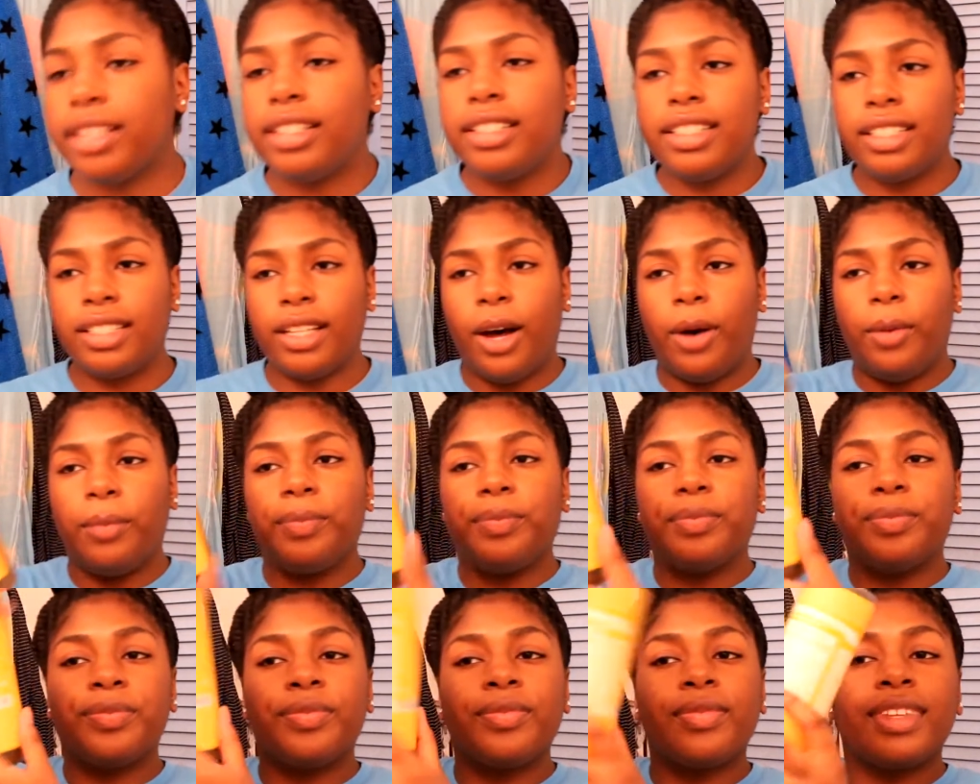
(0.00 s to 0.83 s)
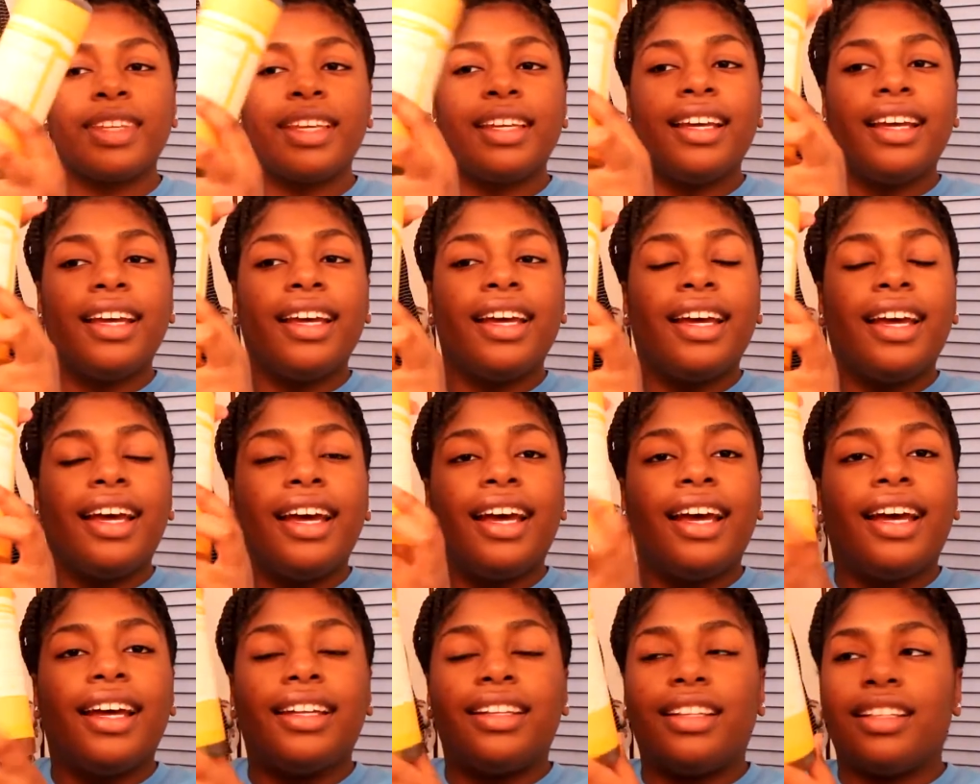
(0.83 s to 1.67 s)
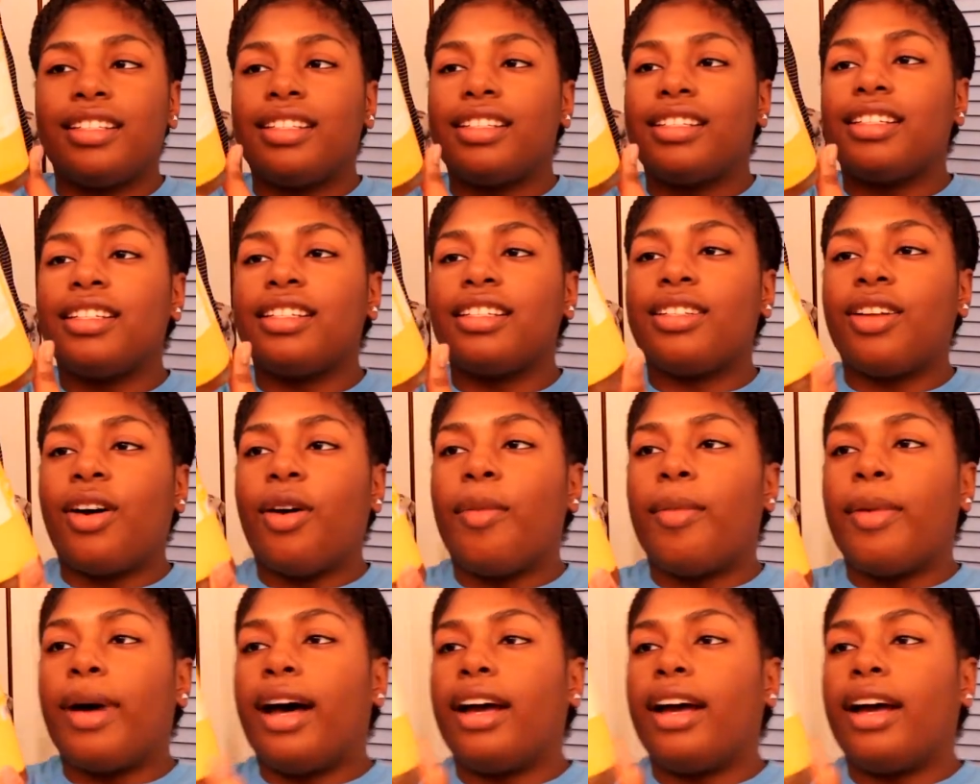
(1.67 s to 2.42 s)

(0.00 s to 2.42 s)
So this is the soap